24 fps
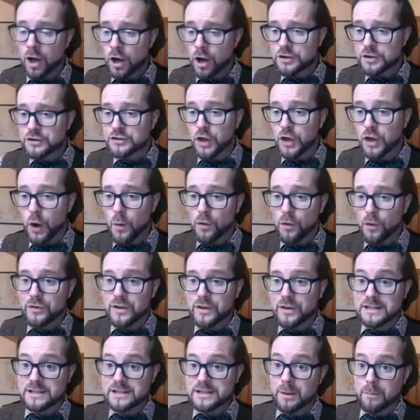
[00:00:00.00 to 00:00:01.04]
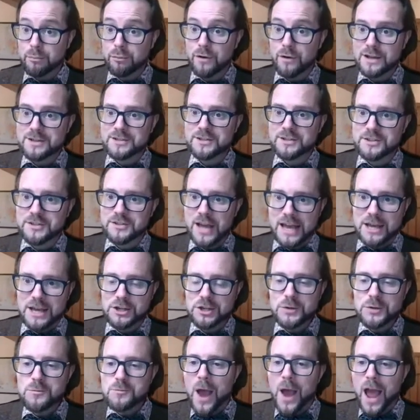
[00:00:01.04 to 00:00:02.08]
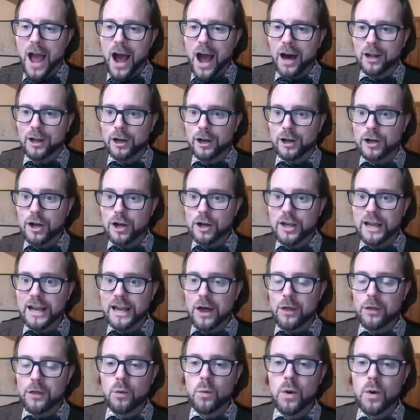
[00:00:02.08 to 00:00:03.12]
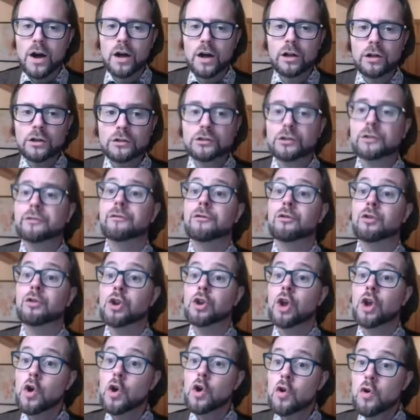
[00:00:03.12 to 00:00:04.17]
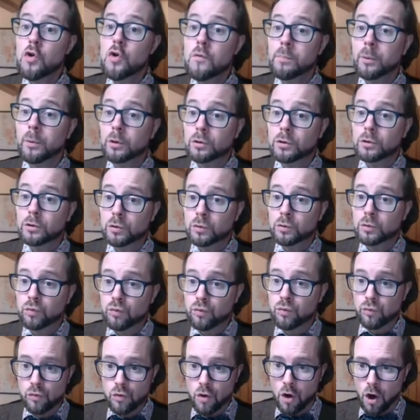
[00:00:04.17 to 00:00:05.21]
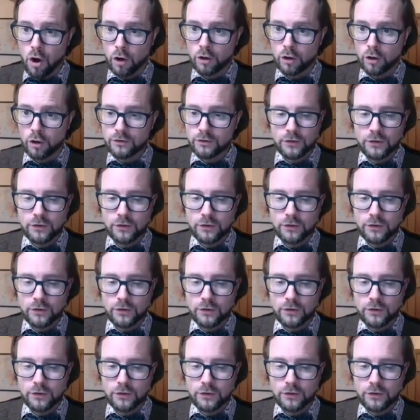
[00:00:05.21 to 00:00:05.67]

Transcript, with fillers: So on this presentation, we are looking at the world of noble rot,